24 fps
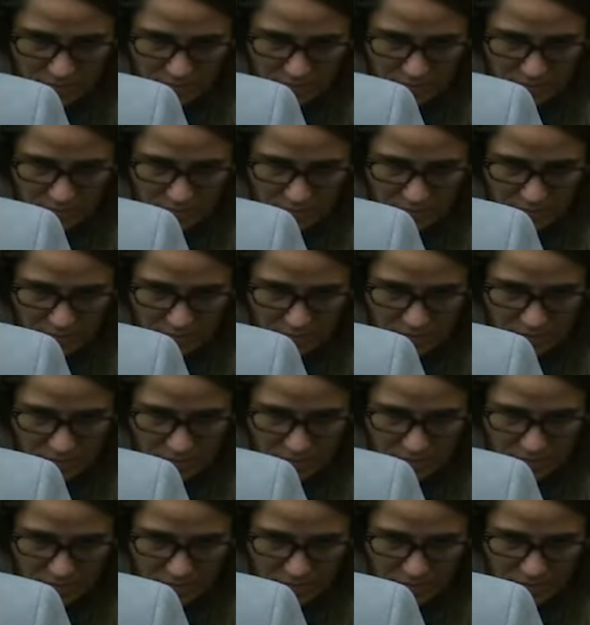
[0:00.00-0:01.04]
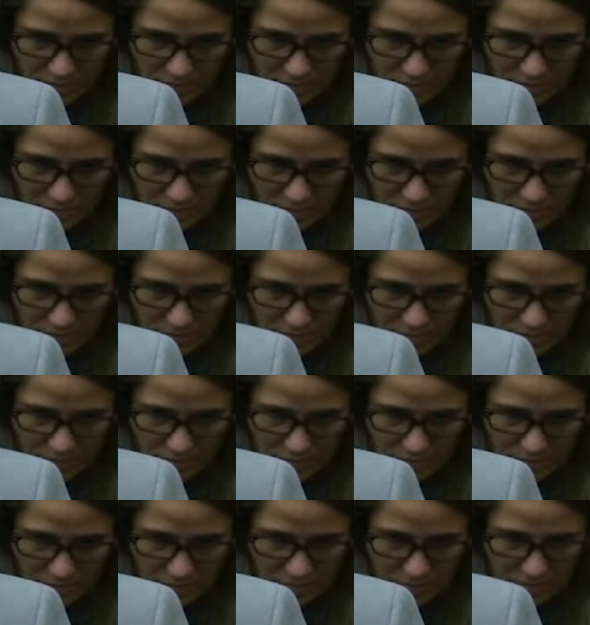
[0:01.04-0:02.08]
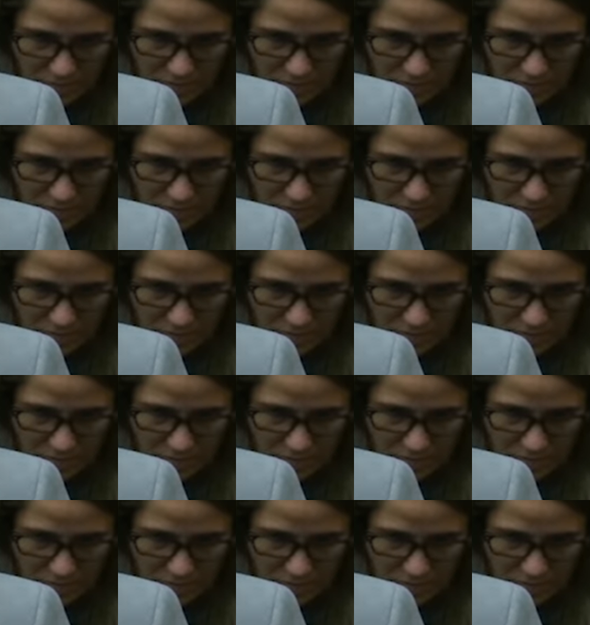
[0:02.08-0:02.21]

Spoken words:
This person isn't speaking.